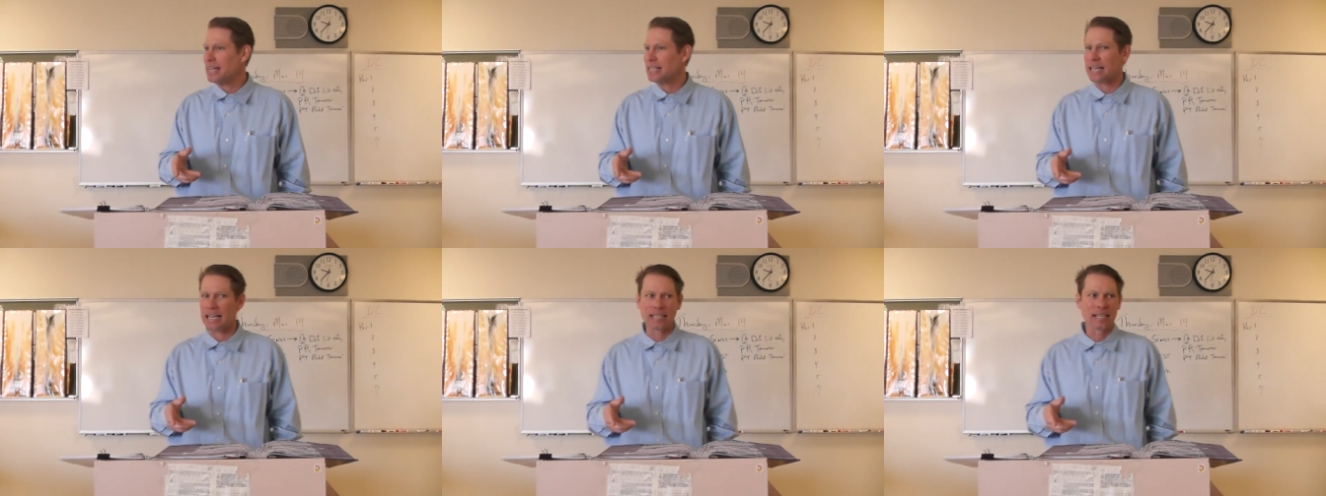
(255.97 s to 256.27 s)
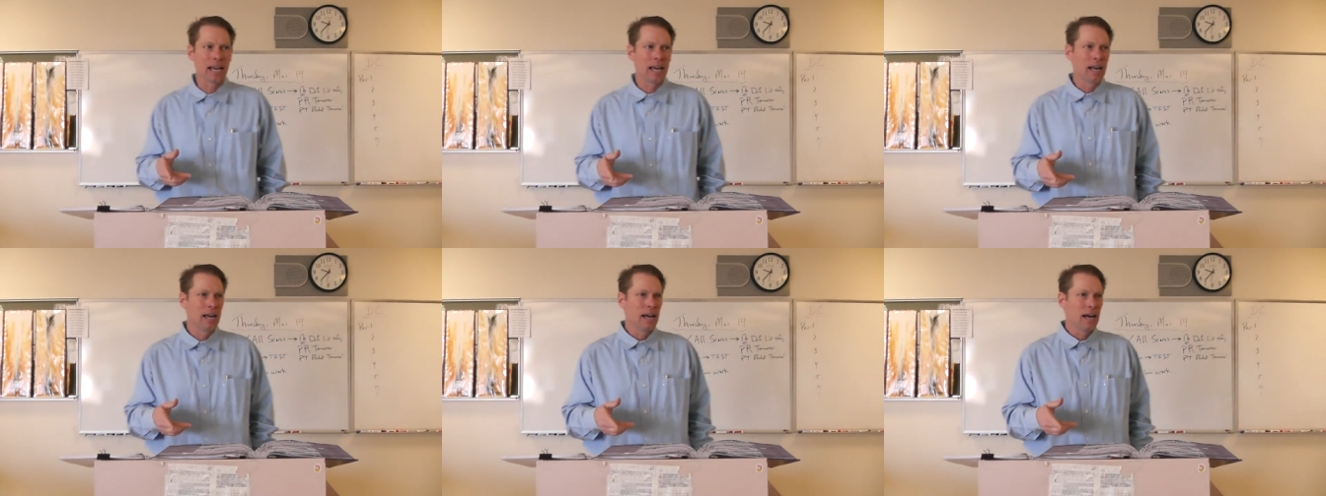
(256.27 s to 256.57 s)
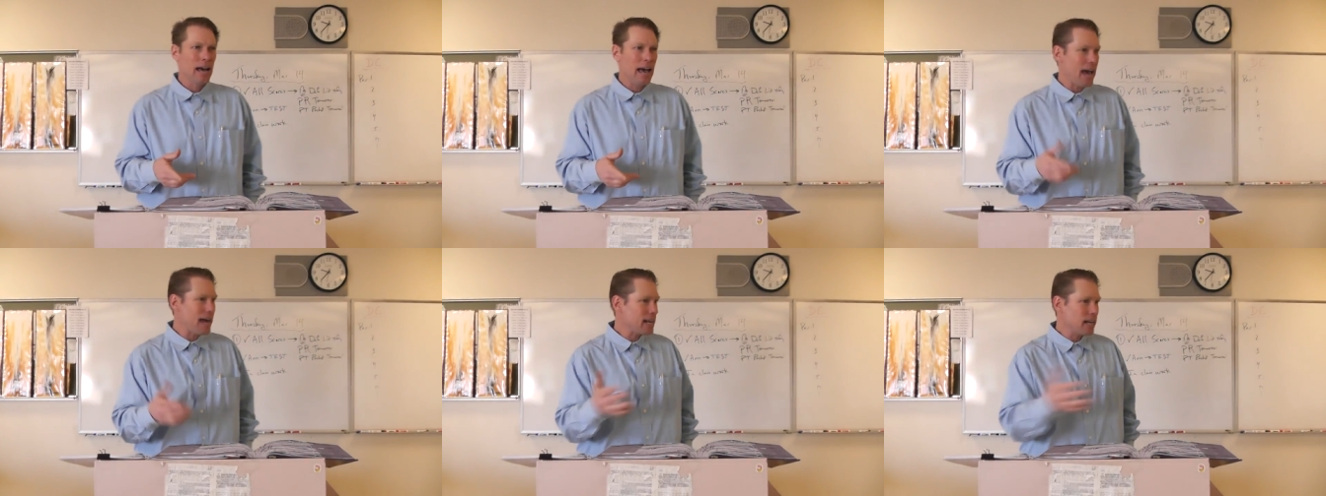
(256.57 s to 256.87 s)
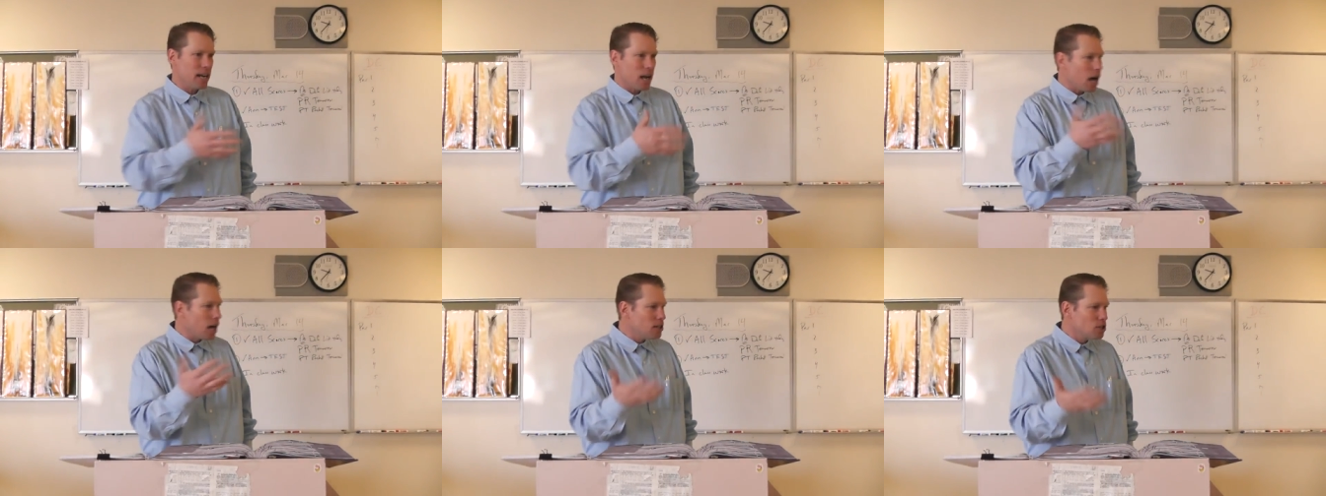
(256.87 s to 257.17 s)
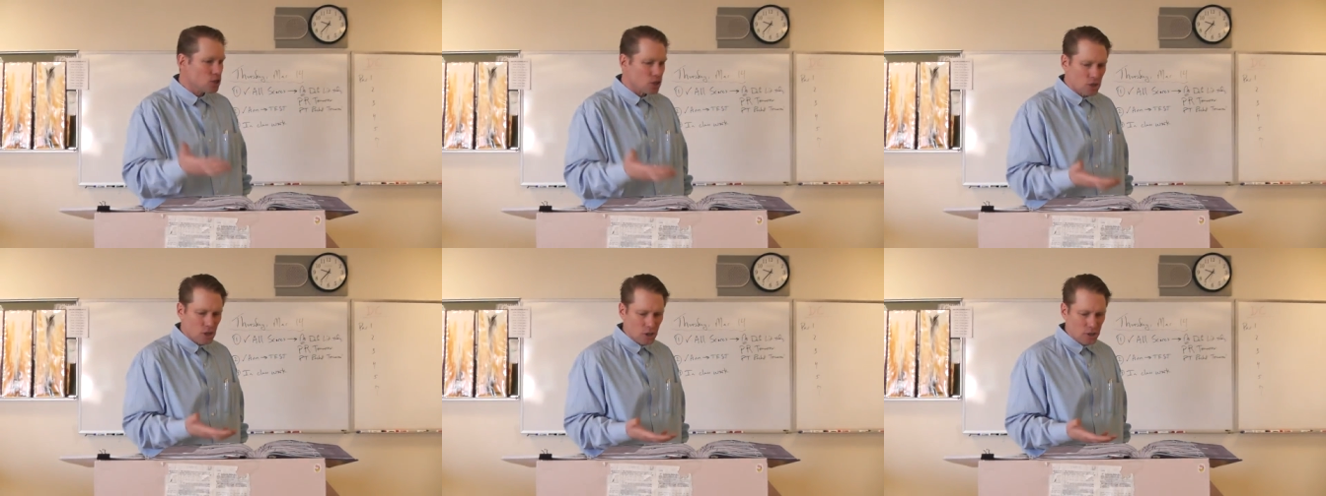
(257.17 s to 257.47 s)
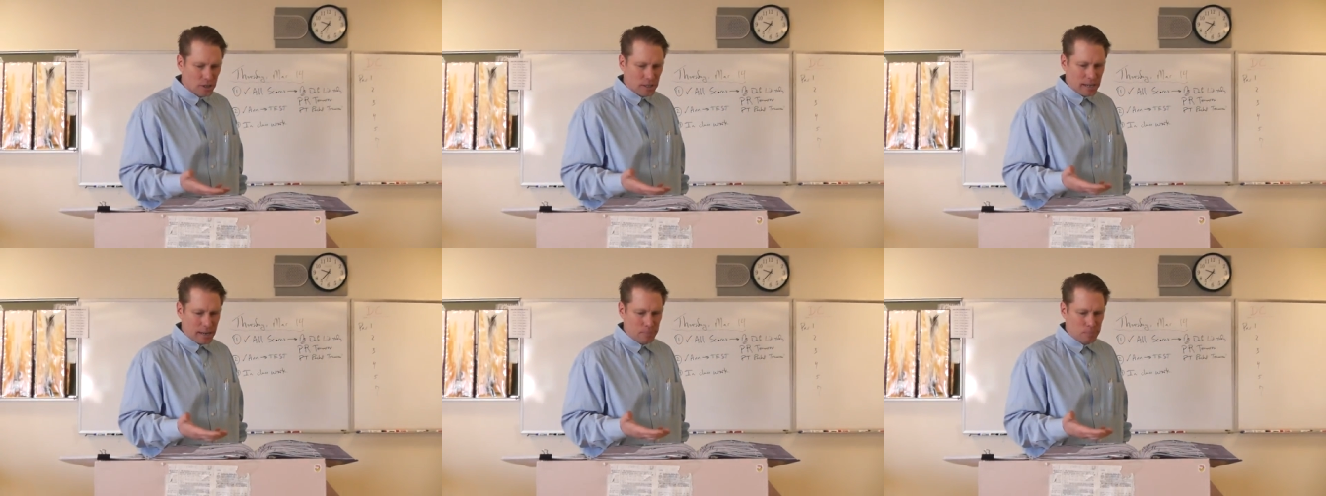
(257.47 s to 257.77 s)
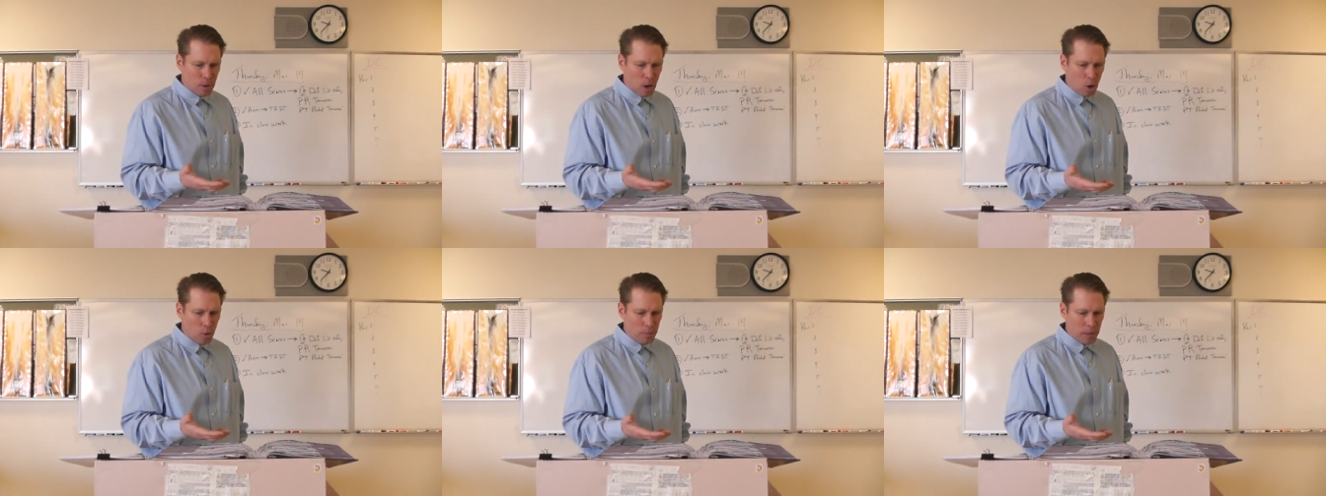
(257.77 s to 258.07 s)
He says, at an
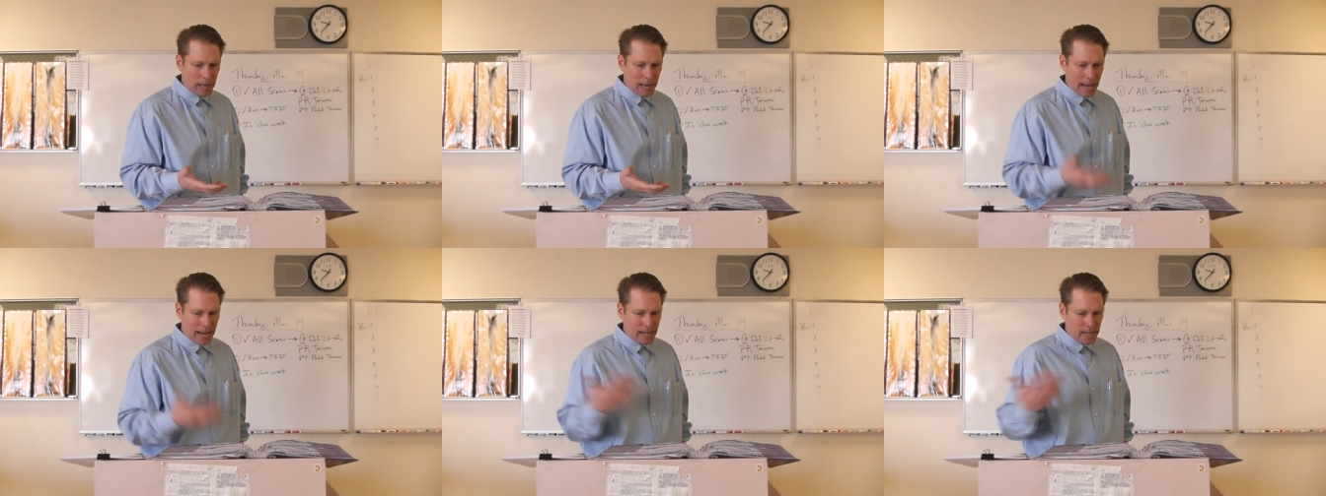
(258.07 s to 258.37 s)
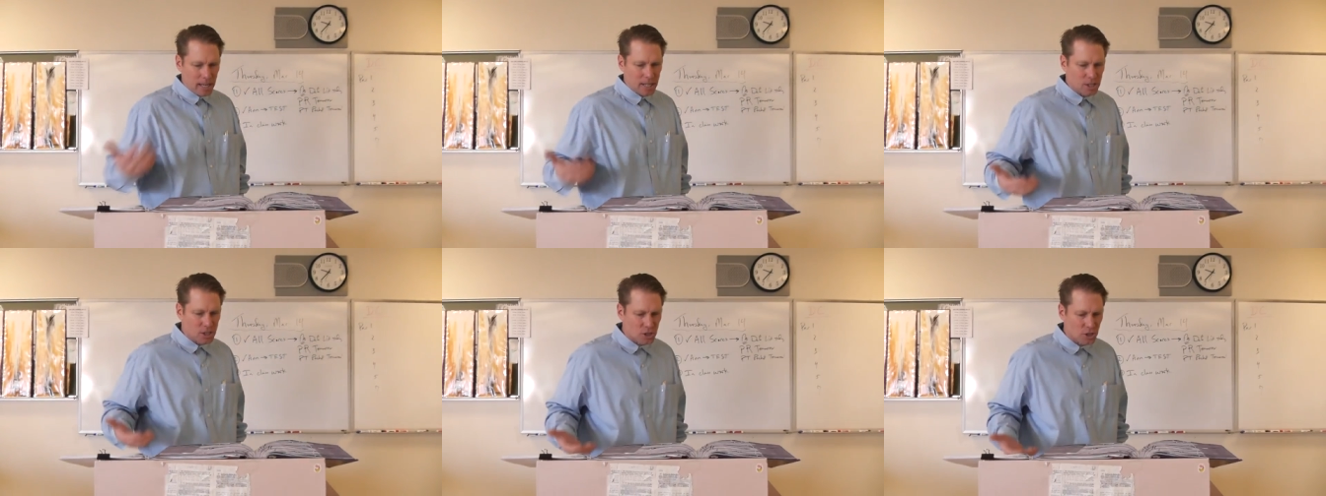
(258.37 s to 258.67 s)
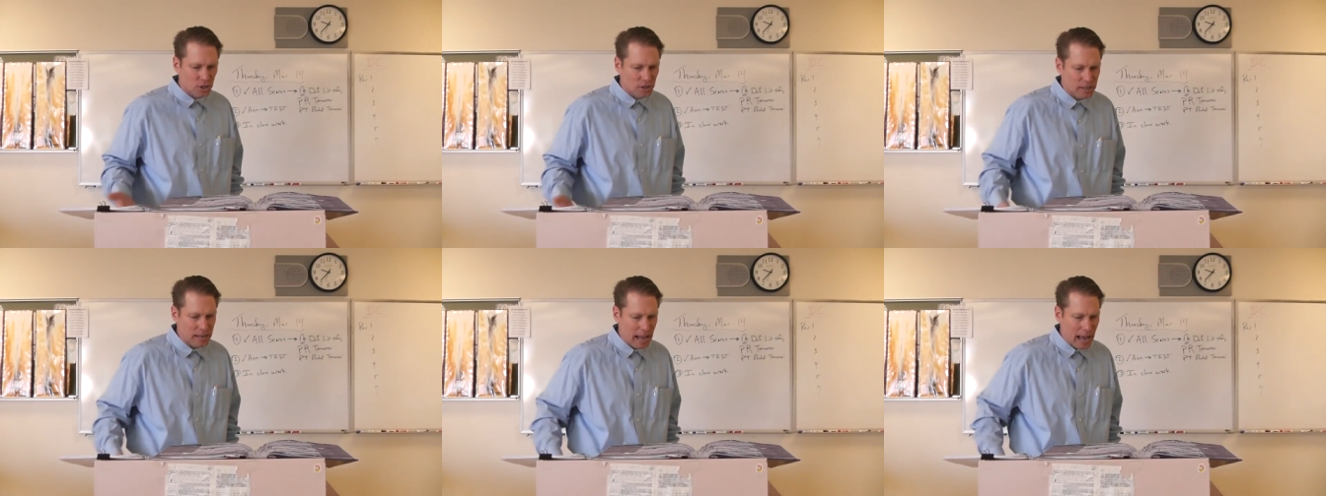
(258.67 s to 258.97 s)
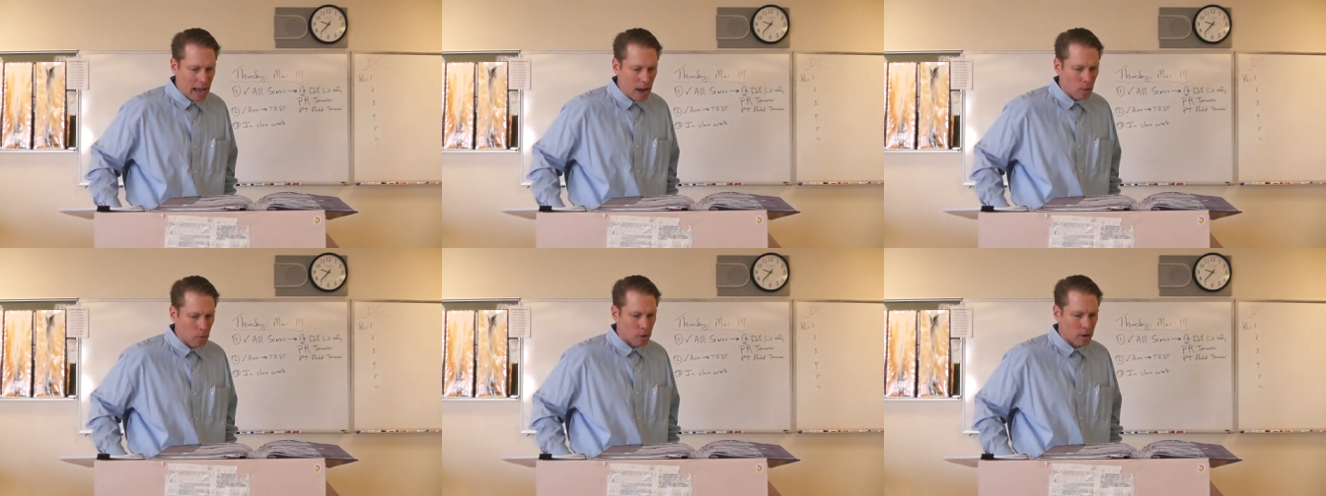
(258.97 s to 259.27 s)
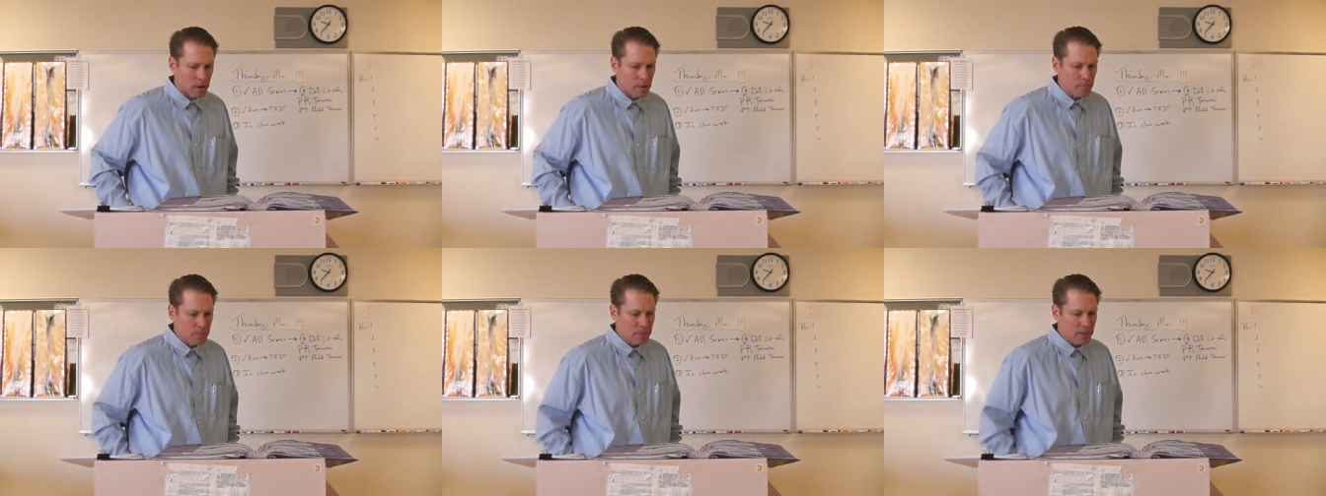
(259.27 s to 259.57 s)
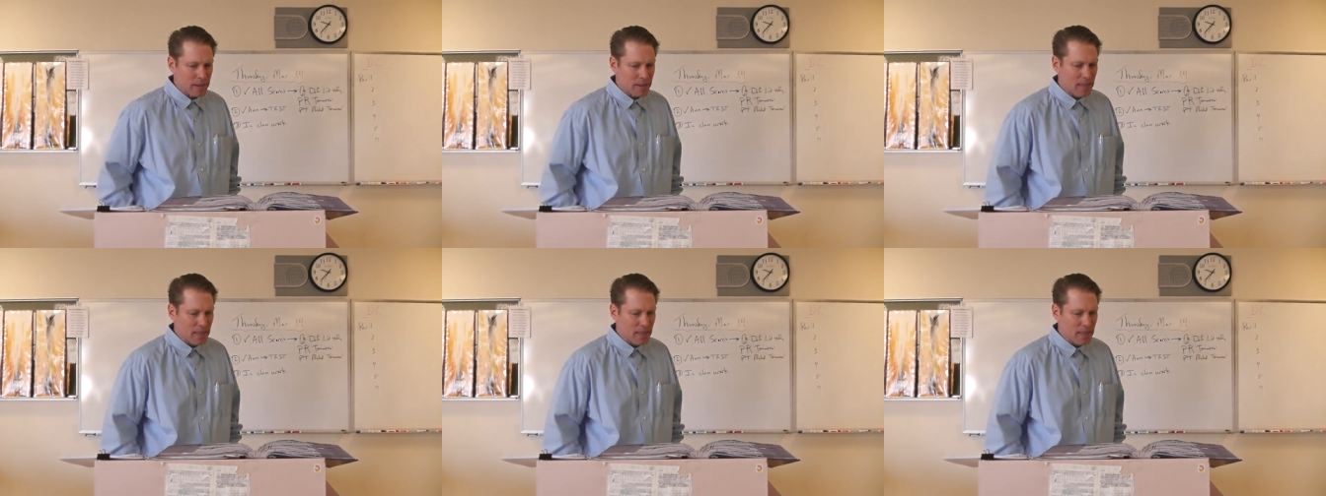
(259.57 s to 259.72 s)
uncertain moment, at an uncertain hour,